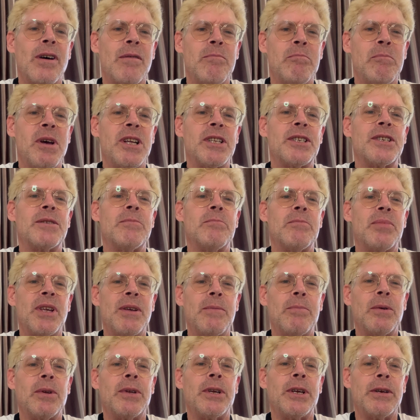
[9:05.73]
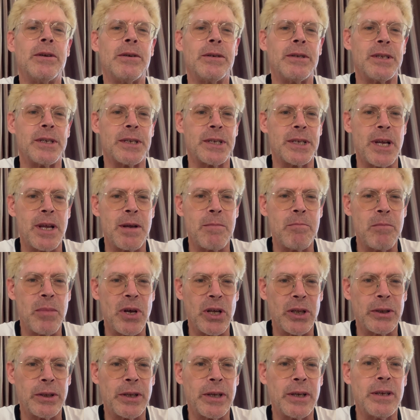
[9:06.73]
I've met some people here in the same
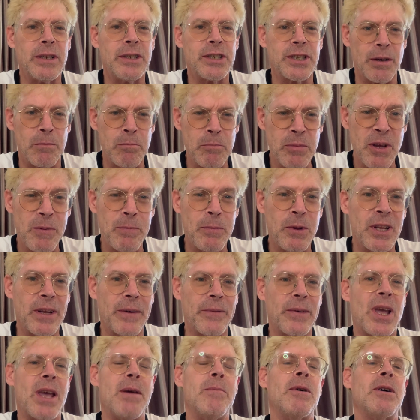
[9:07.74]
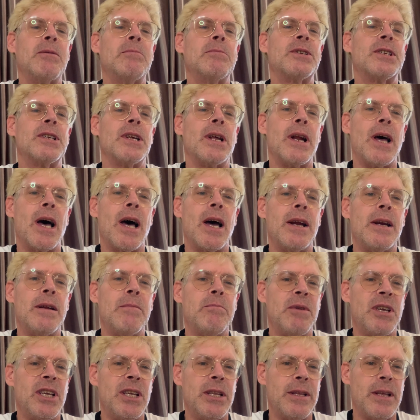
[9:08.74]
building. Some people have came up and said hi to
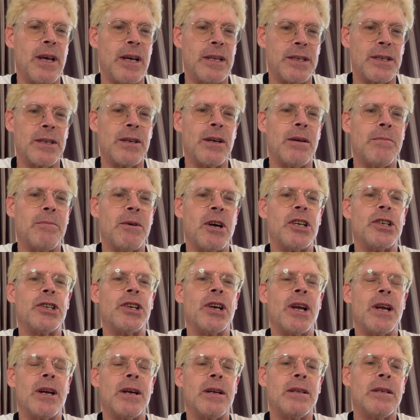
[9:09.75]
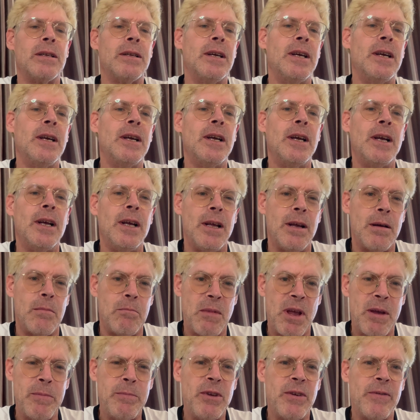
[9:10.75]
me that saw my channel.
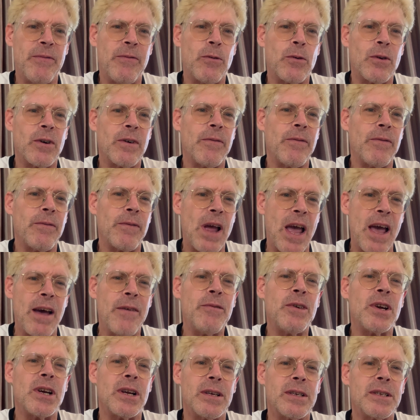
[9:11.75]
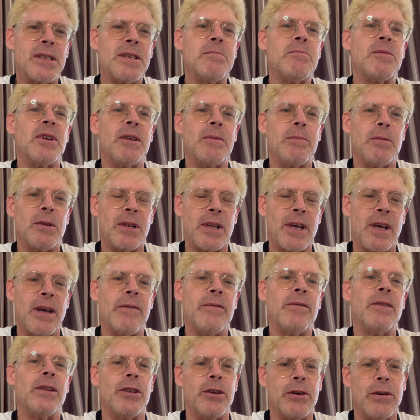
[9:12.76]
Maybe half a dozen people
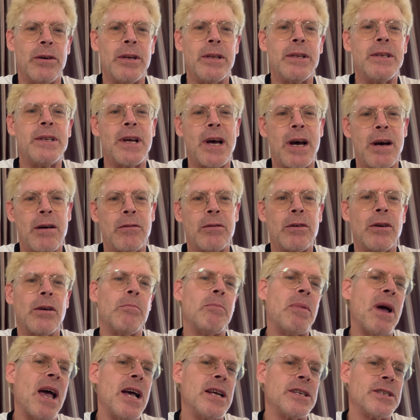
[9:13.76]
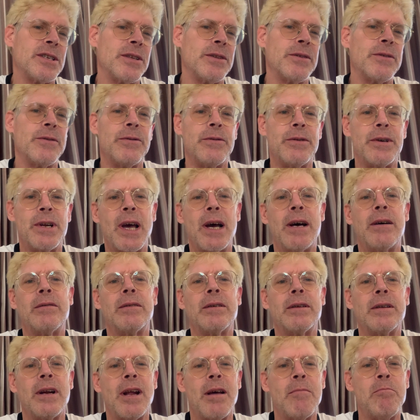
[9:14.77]
have, and they're in town or passing through
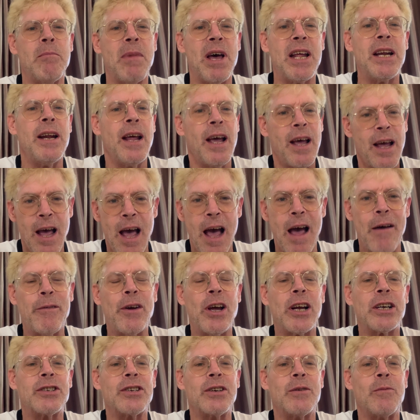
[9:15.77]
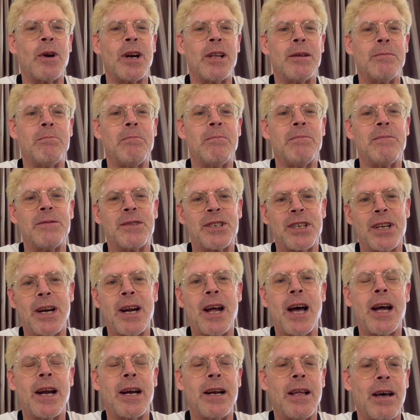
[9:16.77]
town. And I've actually went up and said
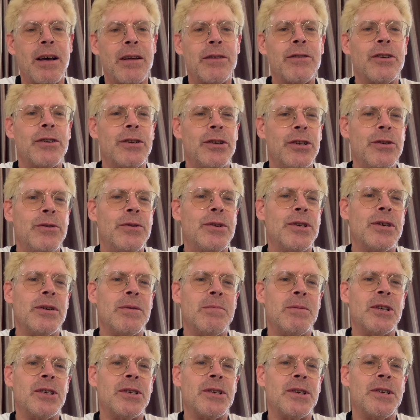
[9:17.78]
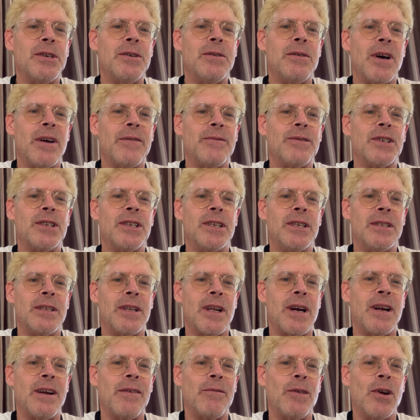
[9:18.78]
hi to other YouTubers too. I've seen
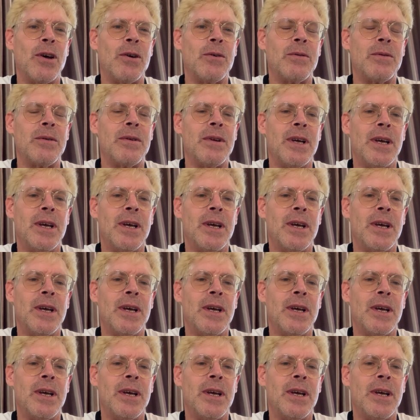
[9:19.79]
that I've known.